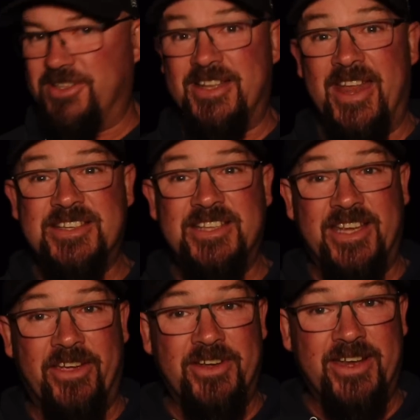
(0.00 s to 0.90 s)
The next thing
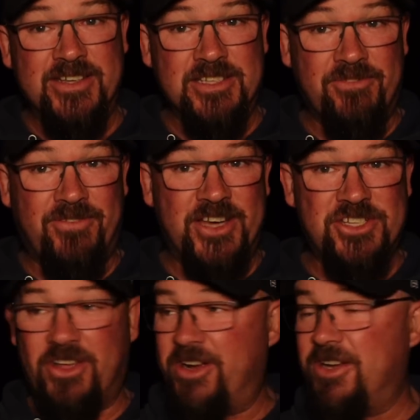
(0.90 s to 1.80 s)
you're going to need is a
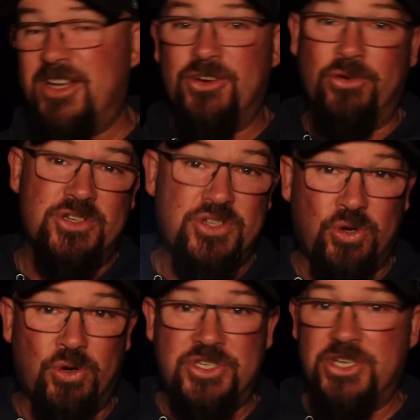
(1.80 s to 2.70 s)
flashlight or a
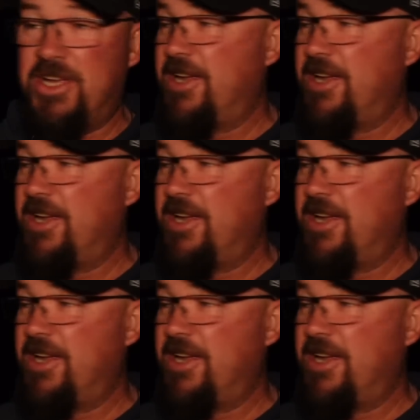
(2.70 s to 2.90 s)
torch,